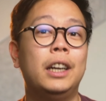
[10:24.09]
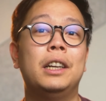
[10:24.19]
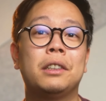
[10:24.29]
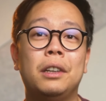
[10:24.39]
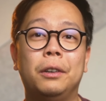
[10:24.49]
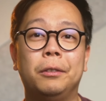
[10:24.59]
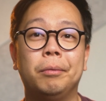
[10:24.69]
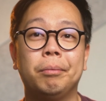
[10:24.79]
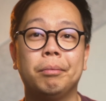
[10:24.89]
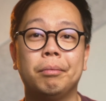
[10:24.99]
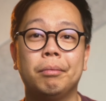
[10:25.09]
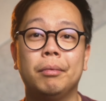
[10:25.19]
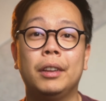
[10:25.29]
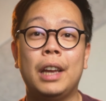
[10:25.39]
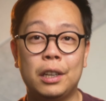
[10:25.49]
So,
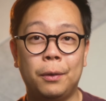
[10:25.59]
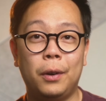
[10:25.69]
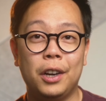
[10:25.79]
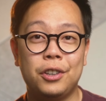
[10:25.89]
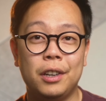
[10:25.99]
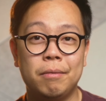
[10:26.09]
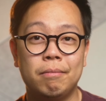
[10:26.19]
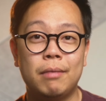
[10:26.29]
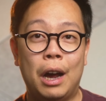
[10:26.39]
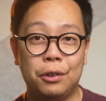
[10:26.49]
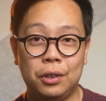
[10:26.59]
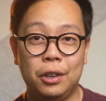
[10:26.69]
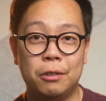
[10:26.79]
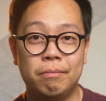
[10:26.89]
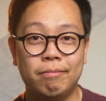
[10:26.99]
thanks for watching. I'll see
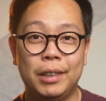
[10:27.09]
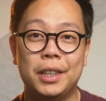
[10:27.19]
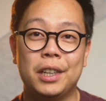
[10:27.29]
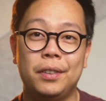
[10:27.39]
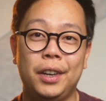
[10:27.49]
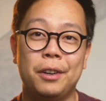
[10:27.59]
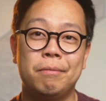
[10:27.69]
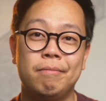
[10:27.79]
you in the next video.